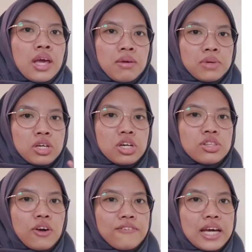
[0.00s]

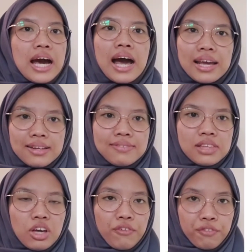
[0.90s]
Because of the high
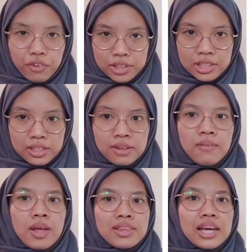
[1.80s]
density of water,
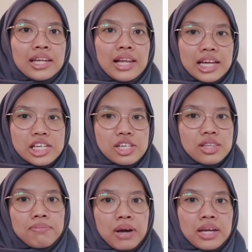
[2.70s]
tidal energy
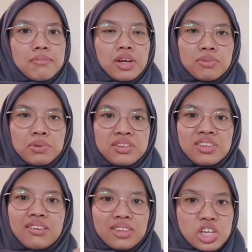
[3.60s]
turbine must be
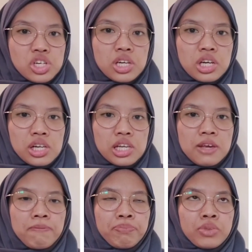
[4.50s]

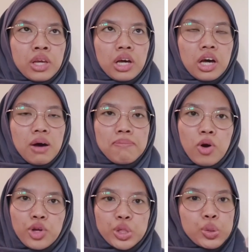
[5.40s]
substantially
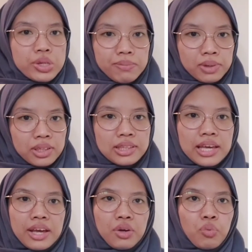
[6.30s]
more durable
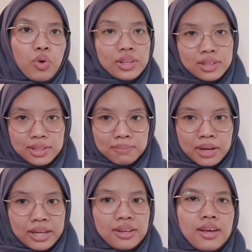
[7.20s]
than water
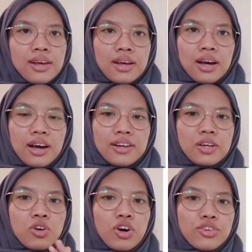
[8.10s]
turbine. The
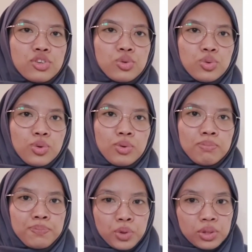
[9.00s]
cost
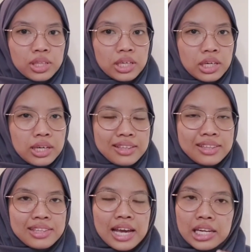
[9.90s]
to build a
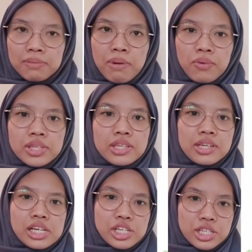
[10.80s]
tidal power
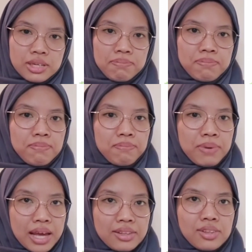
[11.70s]
generation
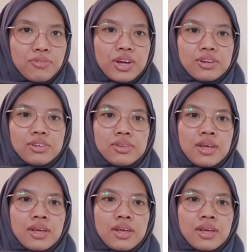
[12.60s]
plants varies